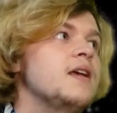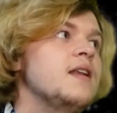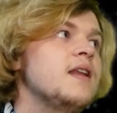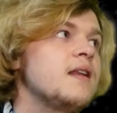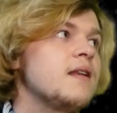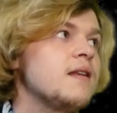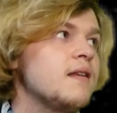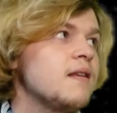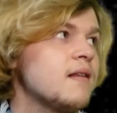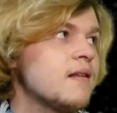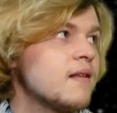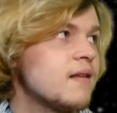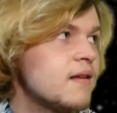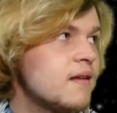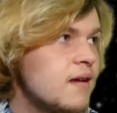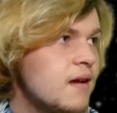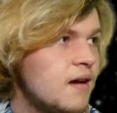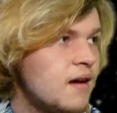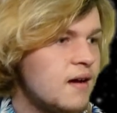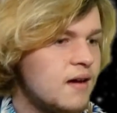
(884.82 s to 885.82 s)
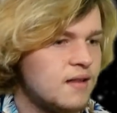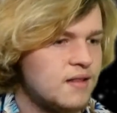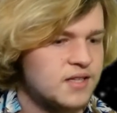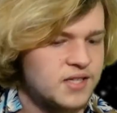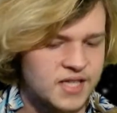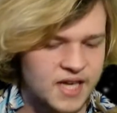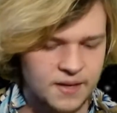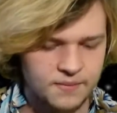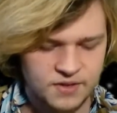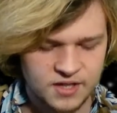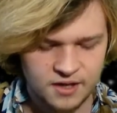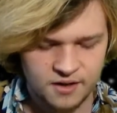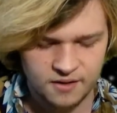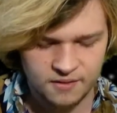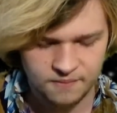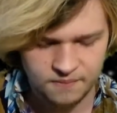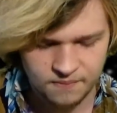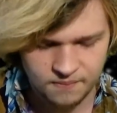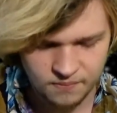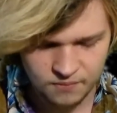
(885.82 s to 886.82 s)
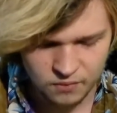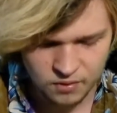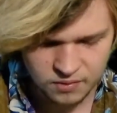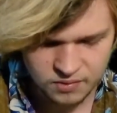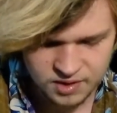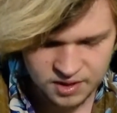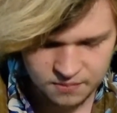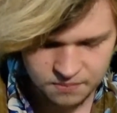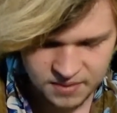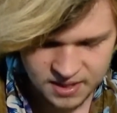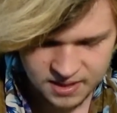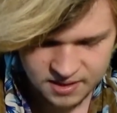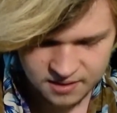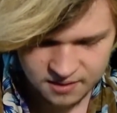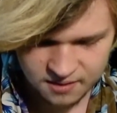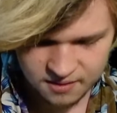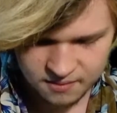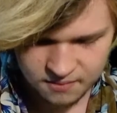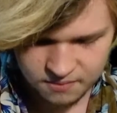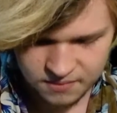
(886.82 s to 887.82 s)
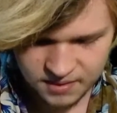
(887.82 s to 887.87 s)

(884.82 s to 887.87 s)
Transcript: in the same tier. What was it, B tier?